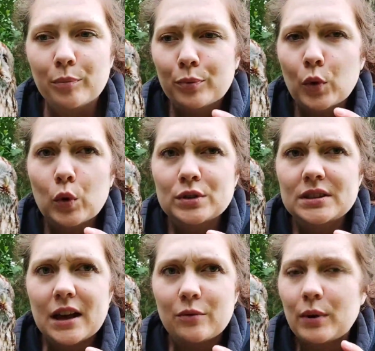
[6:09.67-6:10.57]
broad
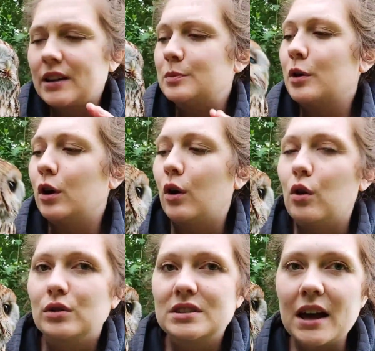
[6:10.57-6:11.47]
set of wings but a
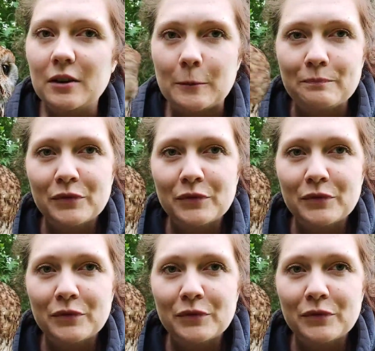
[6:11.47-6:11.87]
long tail,